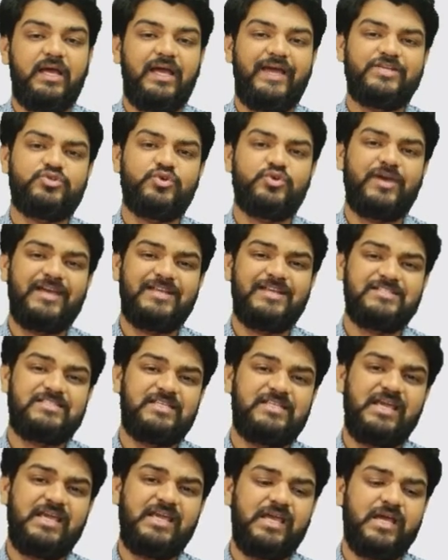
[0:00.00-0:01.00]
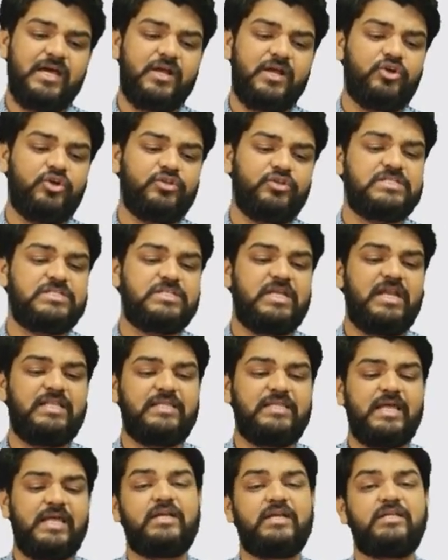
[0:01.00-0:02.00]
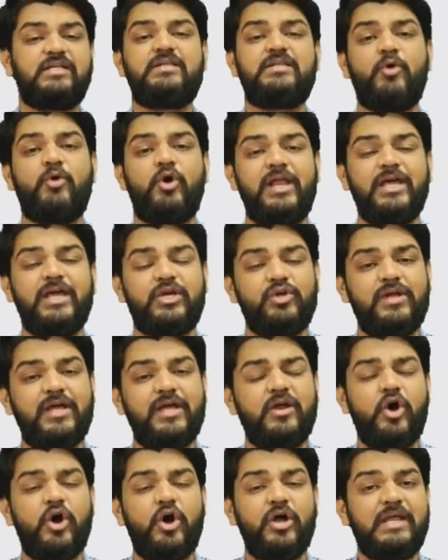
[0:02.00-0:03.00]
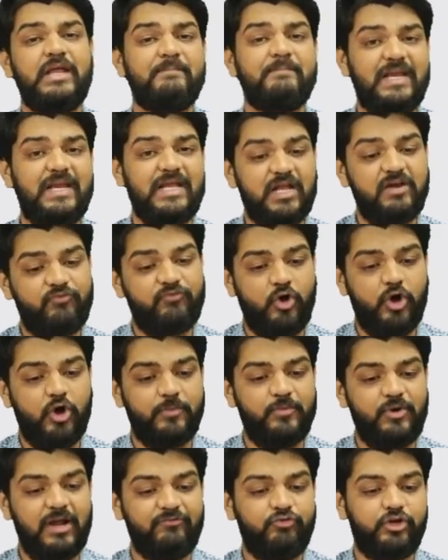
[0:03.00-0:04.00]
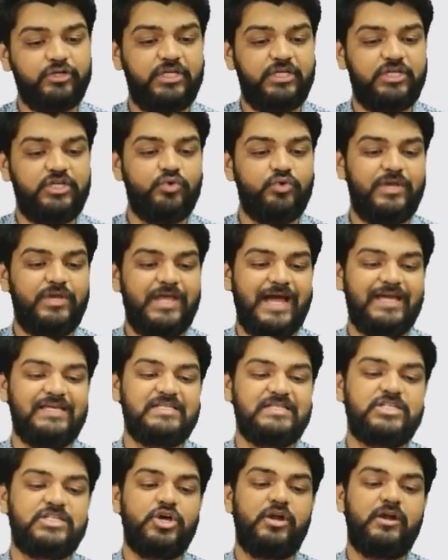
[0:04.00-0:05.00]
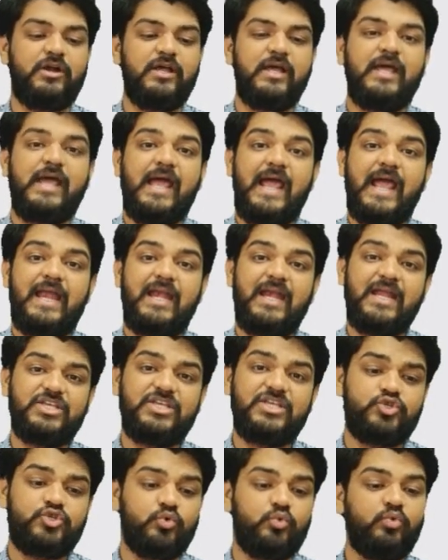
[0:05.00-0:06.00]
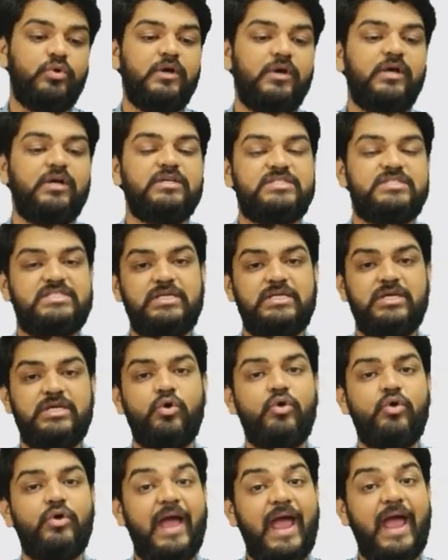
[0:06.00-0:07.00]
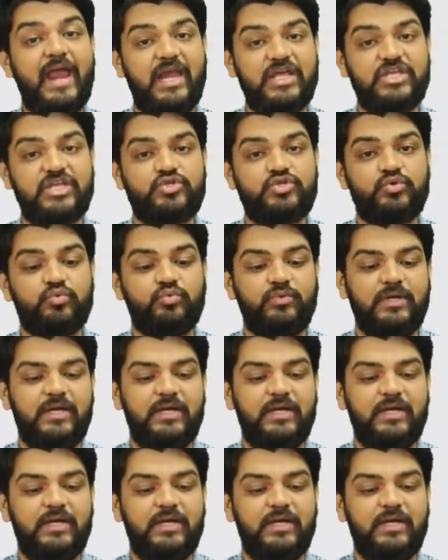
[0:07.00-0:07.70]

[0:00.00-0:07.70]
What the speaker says: As you can see here on the screen that the molecular or empirical formula for the urea is your NH2CONH2